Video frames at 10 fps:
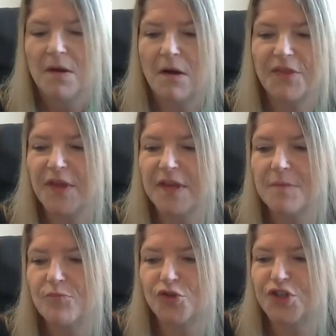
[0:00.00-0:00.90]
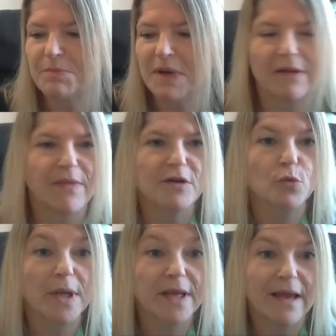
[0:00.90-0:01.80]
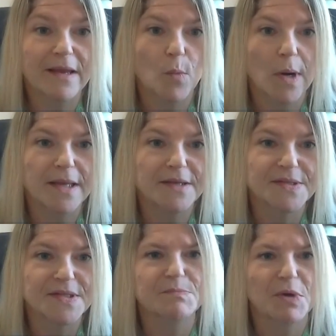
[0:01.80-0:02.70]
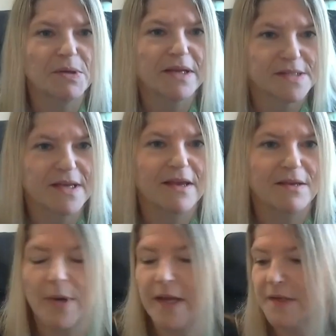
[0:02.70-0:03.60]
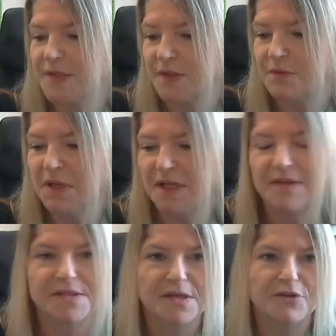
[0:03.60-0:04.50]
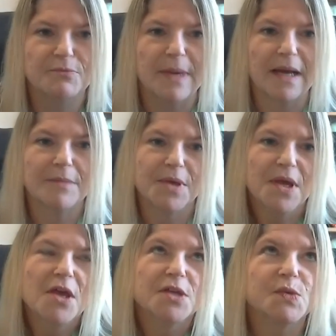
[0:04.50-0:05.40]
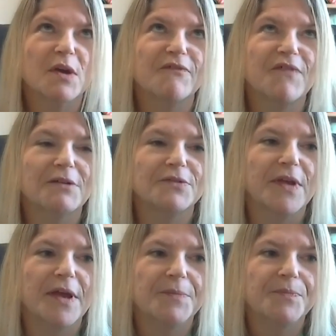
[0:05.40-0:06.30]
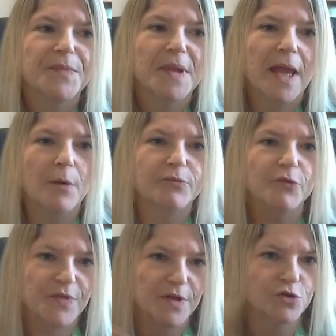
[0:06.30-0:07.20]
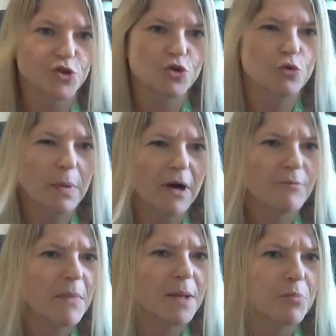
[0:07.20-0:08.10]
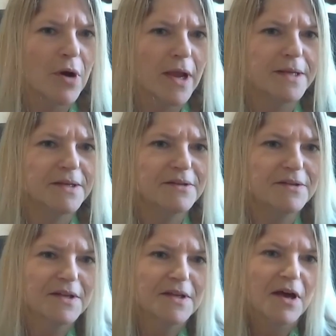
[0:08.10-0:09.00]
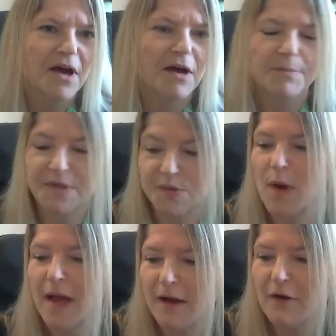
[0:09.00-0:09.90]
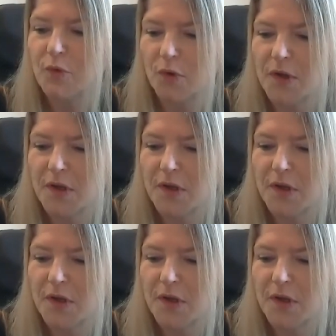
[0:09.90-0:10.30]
I think in project planning they call it gateways. This is my next gateway, is to complete this goal map. So I found it helpful for the logical part of my brain as well.